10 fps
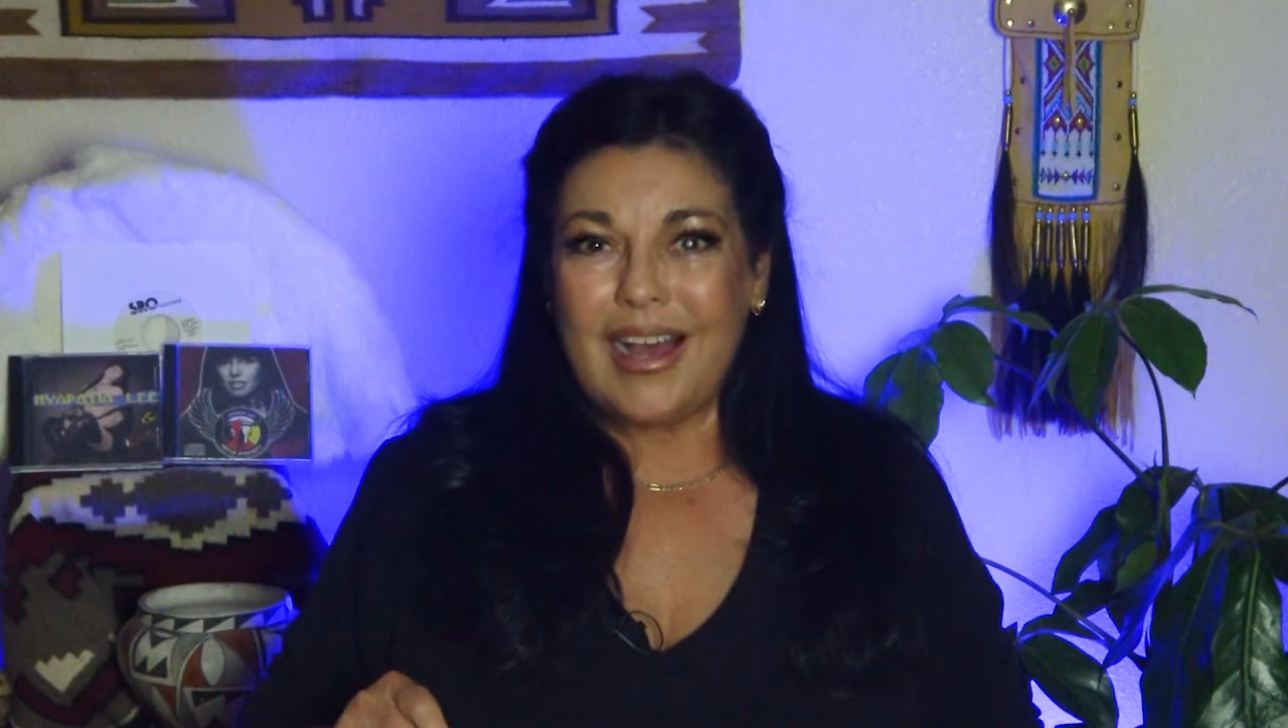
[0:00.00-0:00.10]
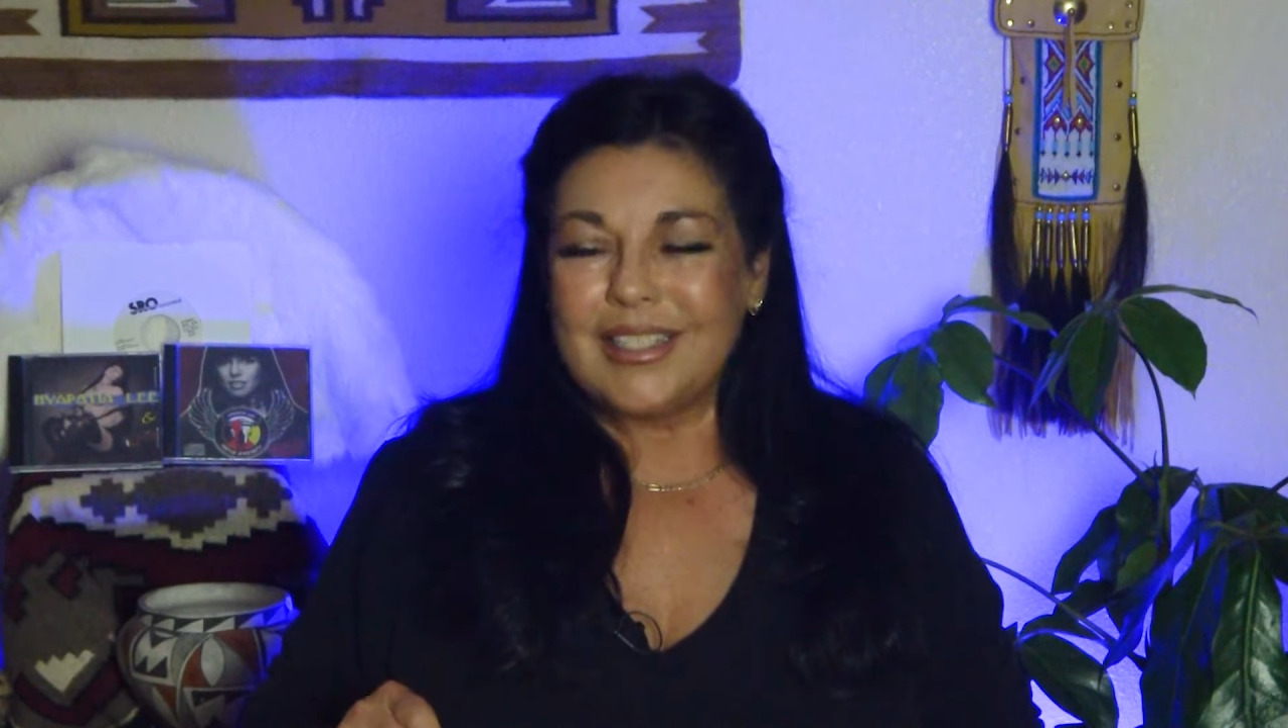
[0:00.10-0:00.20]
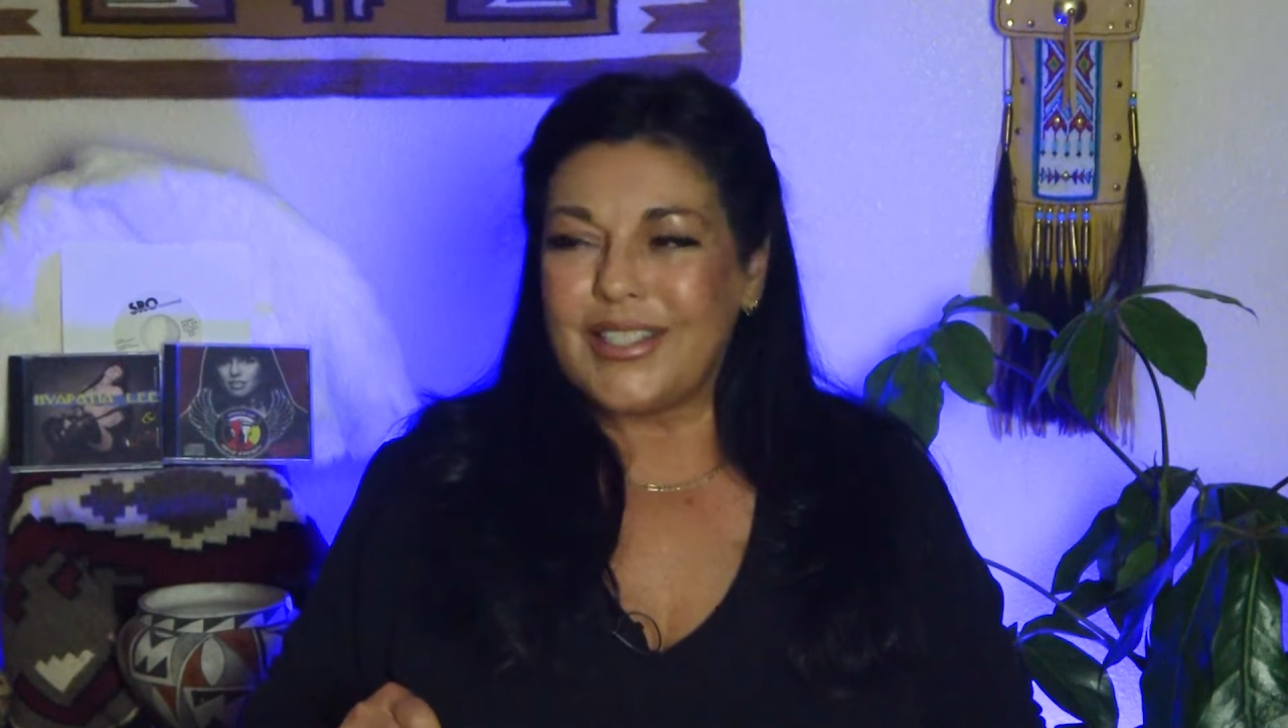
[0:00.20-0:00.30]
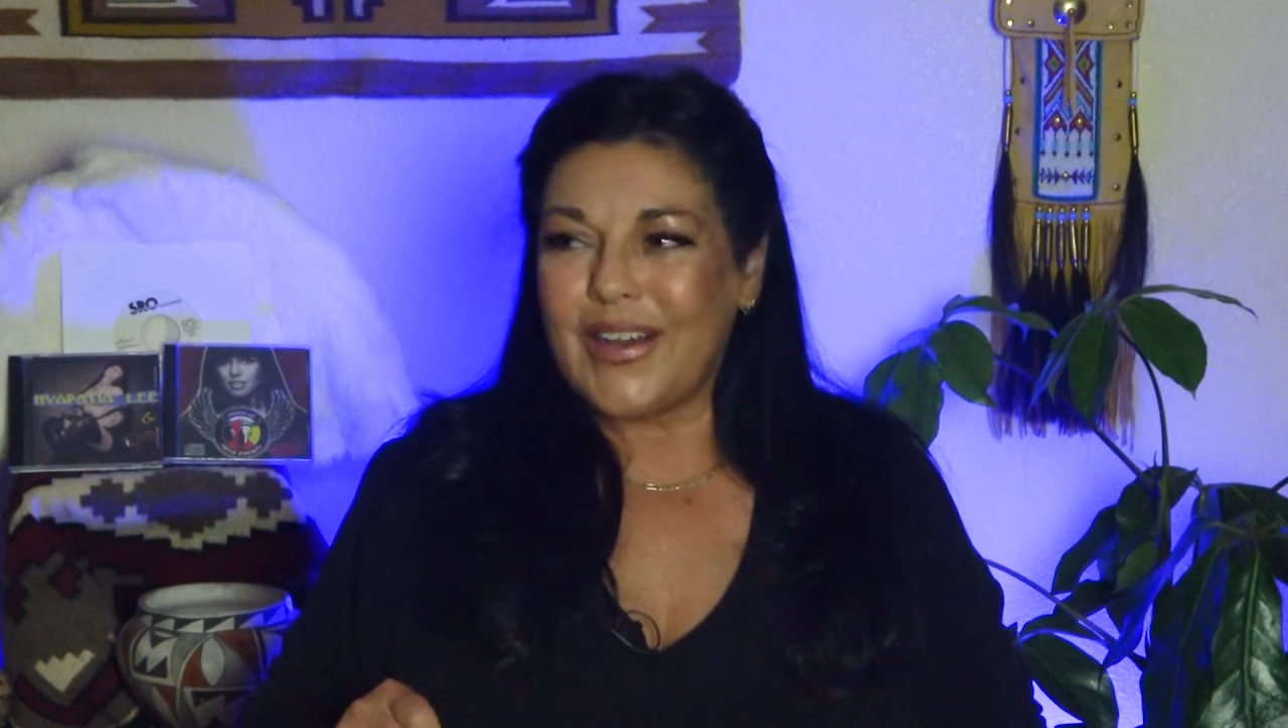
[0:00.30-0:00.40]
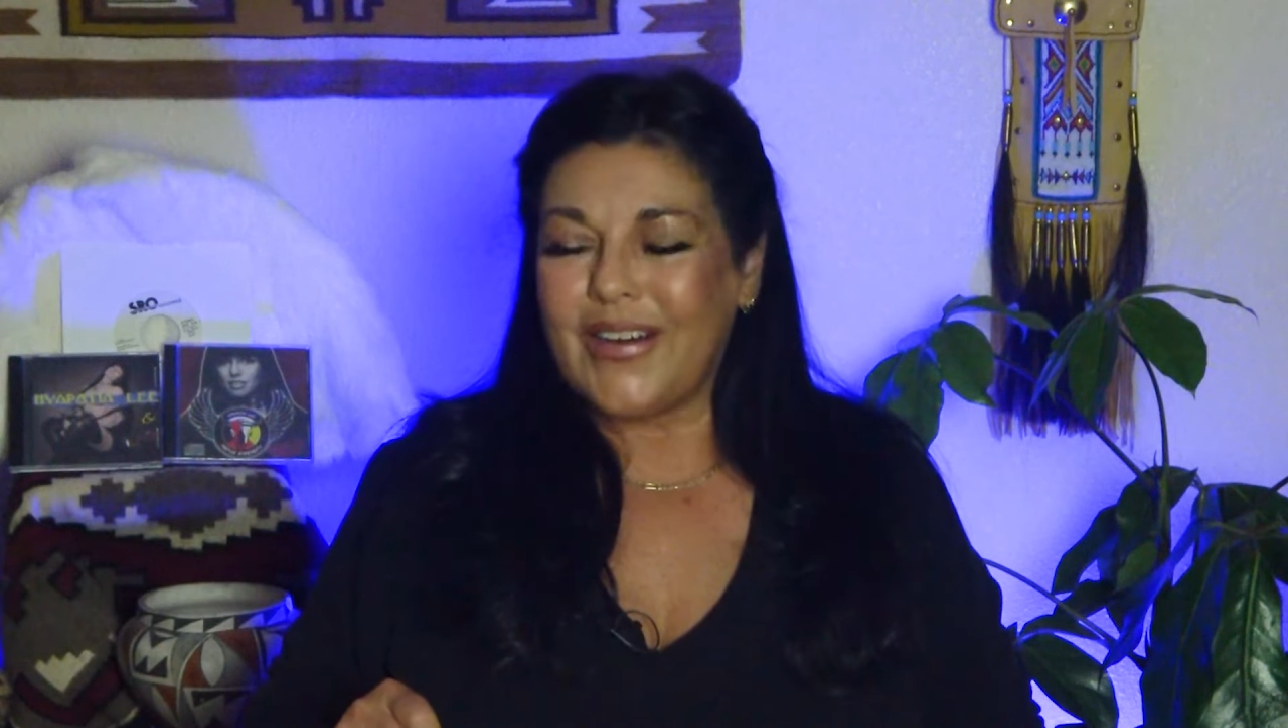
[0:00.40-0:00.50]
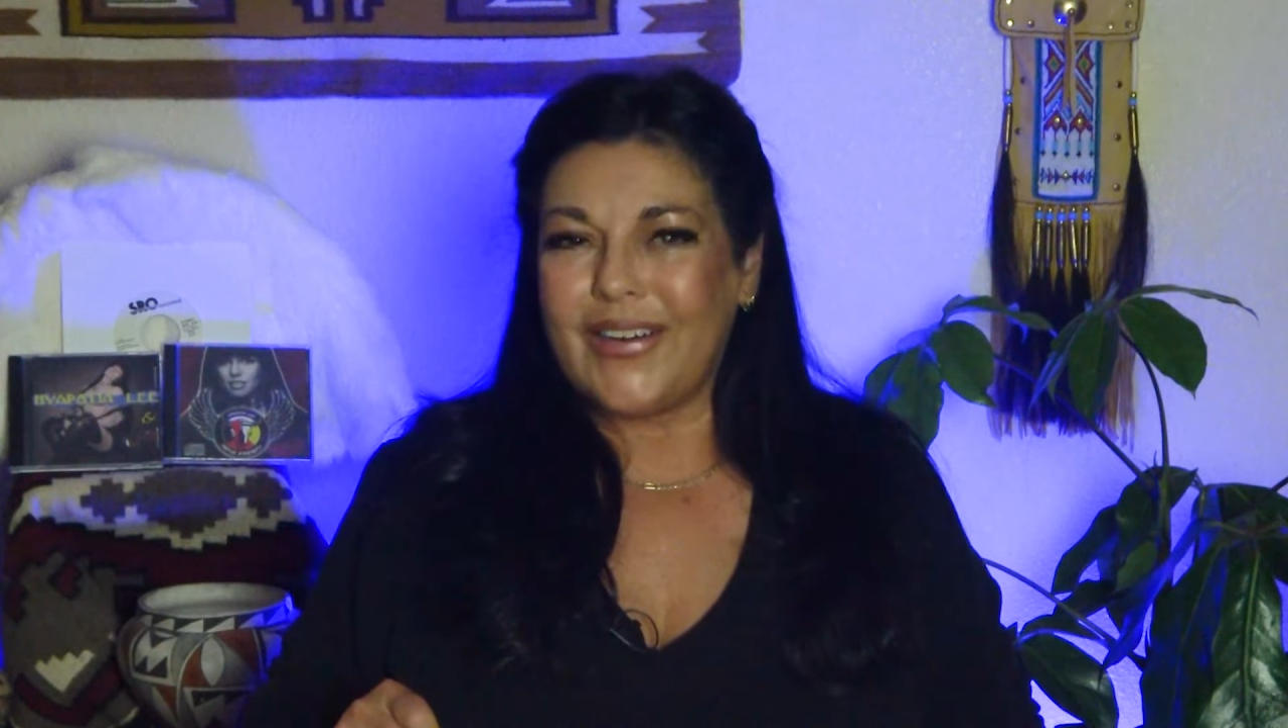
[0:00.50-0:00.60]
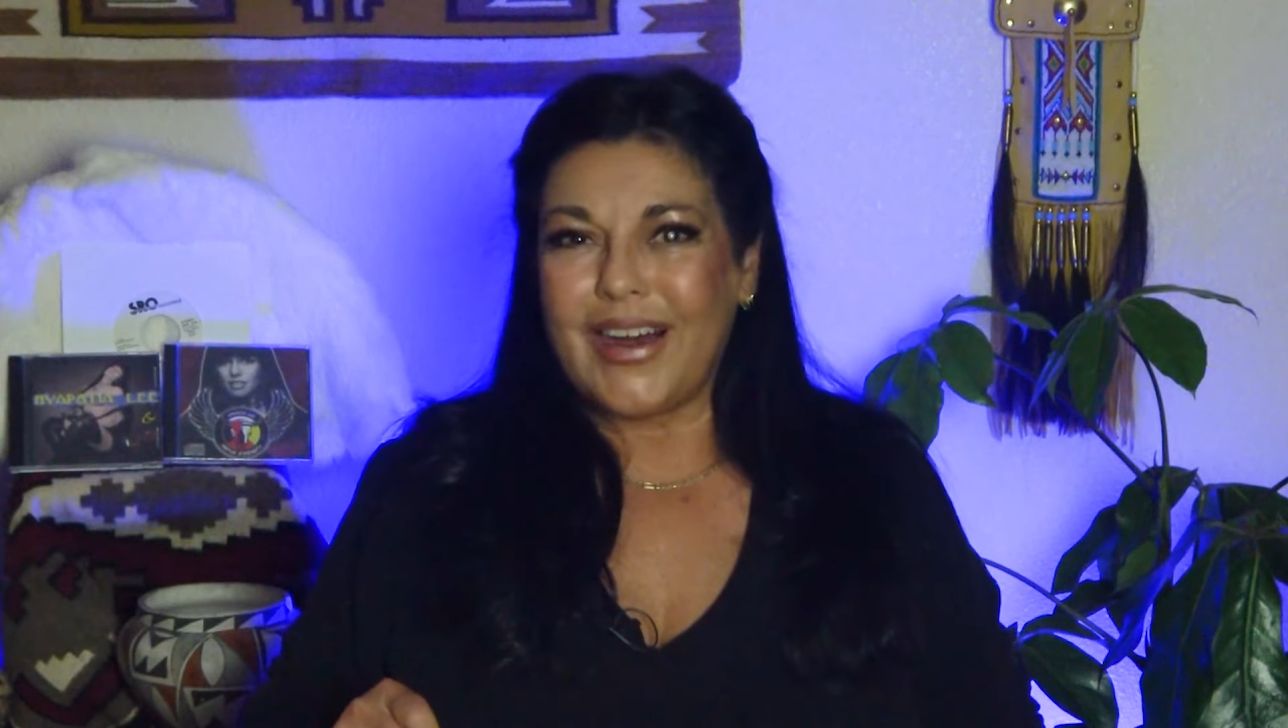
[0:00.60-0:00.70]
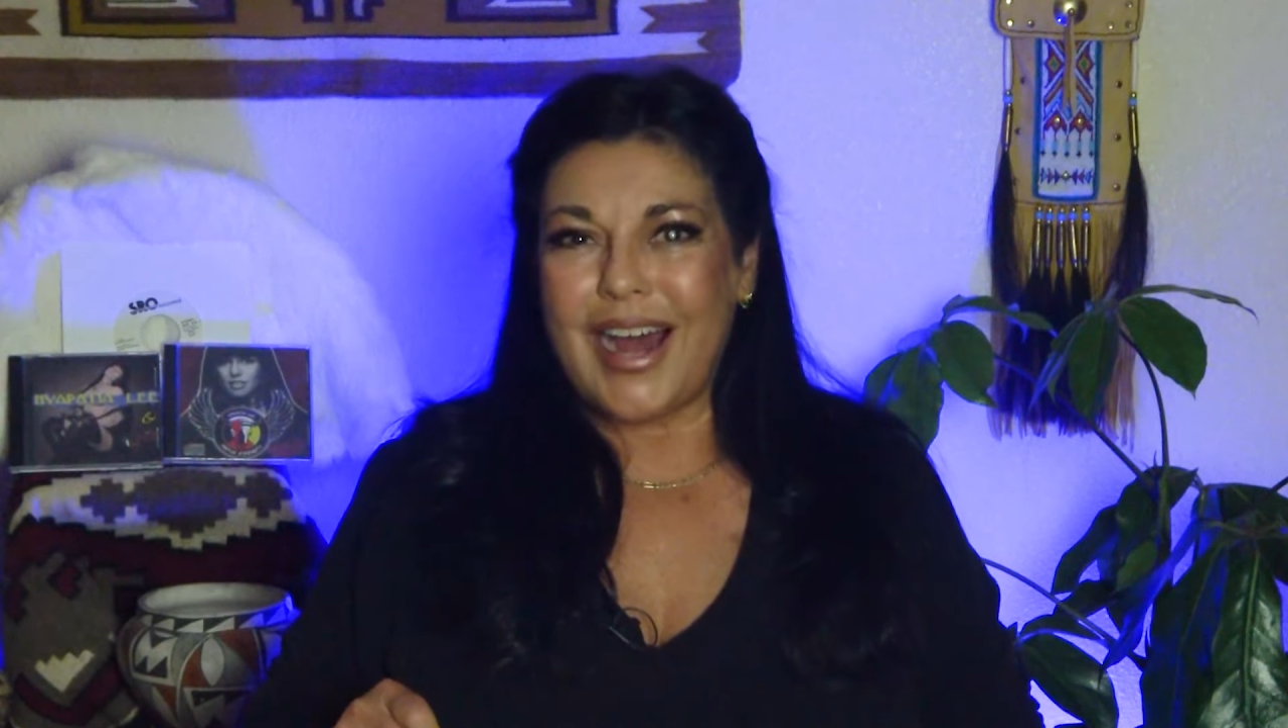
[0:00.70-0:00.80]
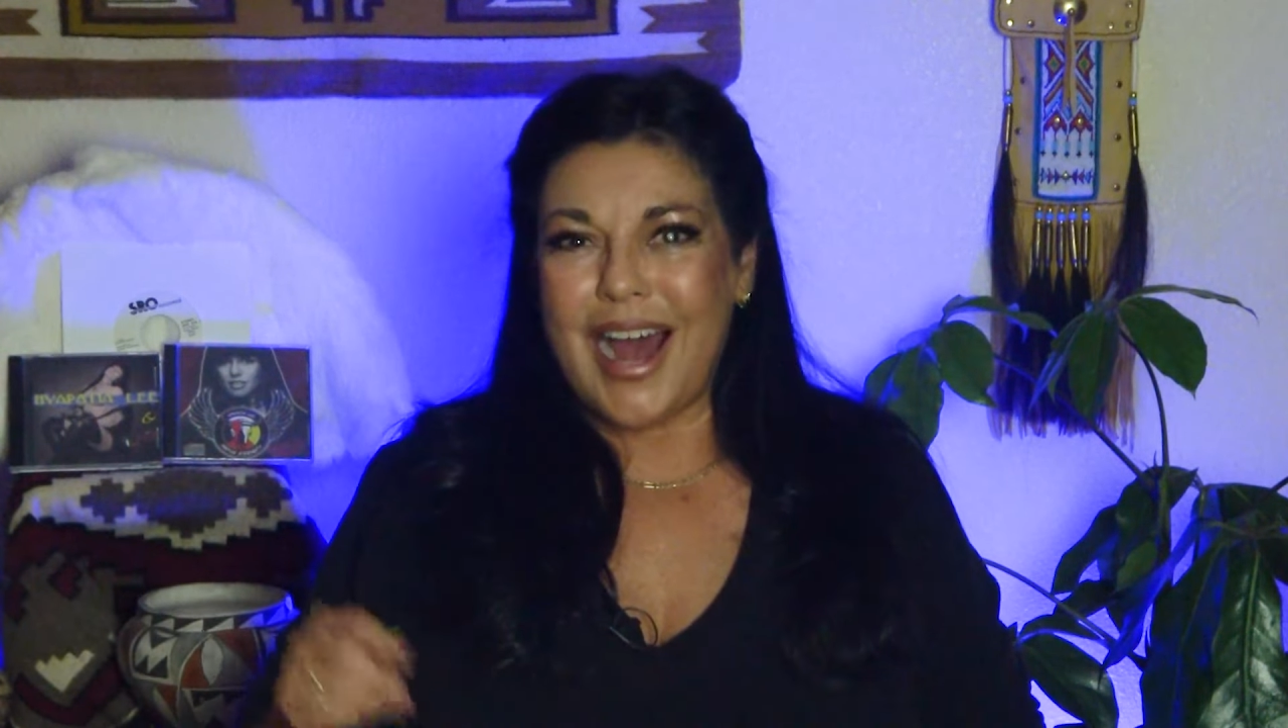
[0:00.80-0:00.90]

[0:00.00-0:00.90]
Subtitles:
So